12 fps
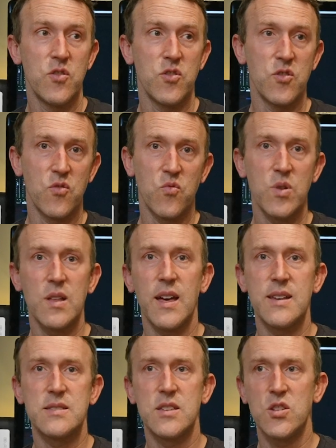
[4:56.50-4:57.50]
you'll
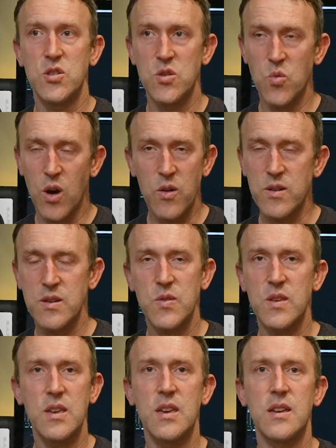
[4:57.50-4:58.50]
realize that you aren't
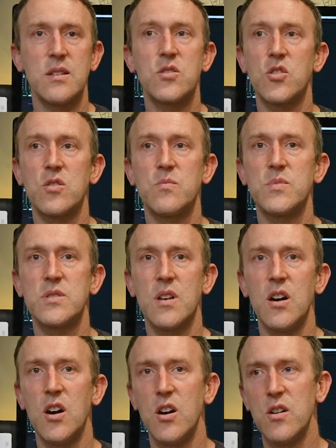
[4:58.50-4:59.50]
thinking in terms
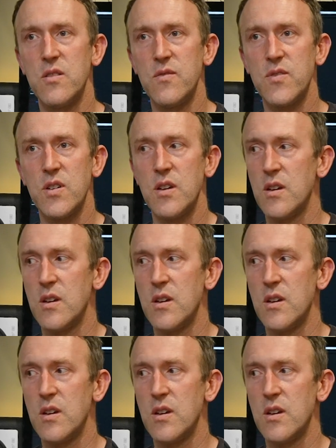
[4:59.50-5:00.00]
of